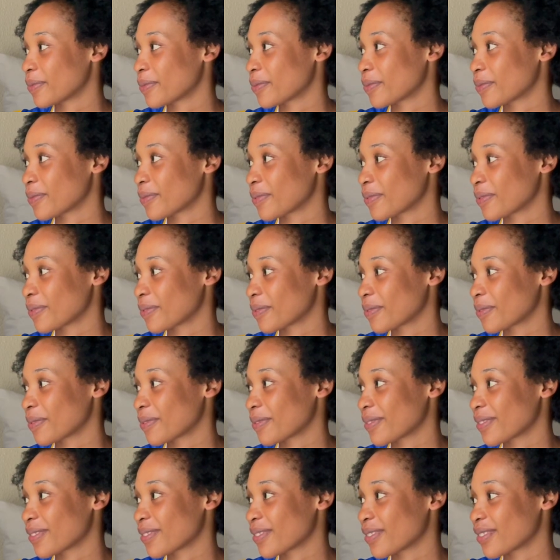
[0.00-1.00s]

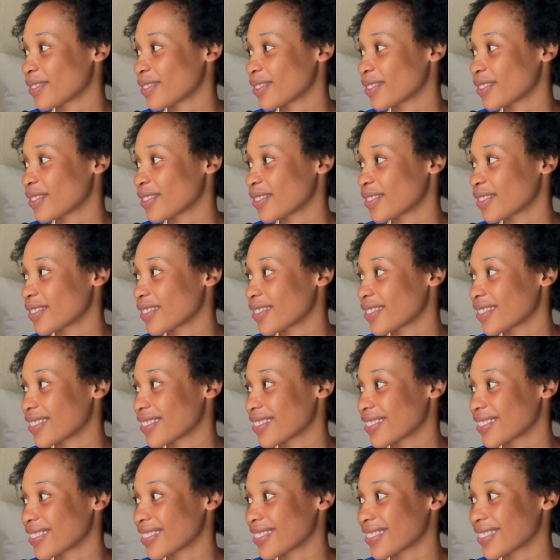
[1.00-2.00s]

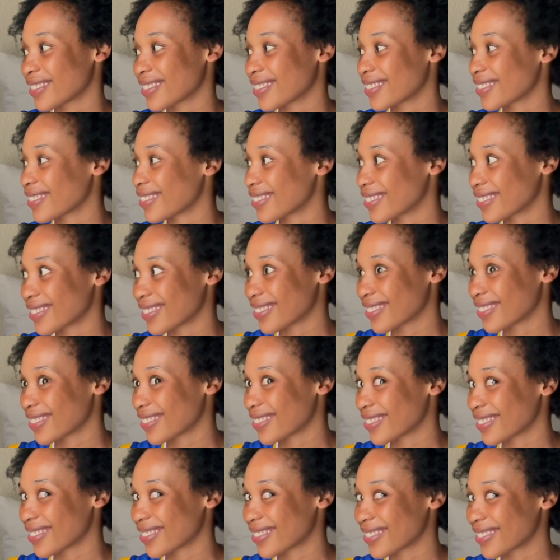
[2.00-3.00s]

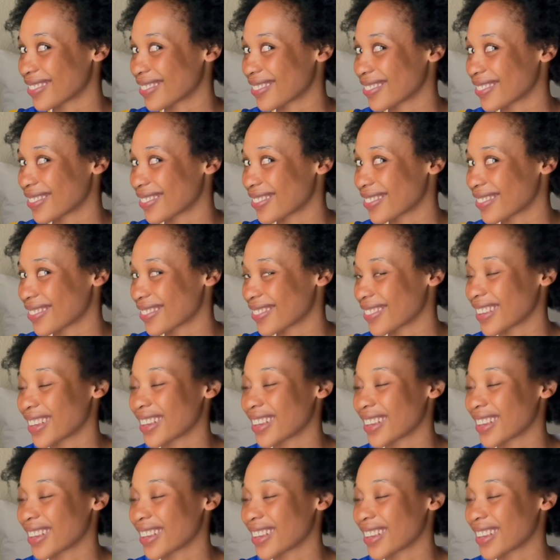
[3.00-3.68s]
[no speech]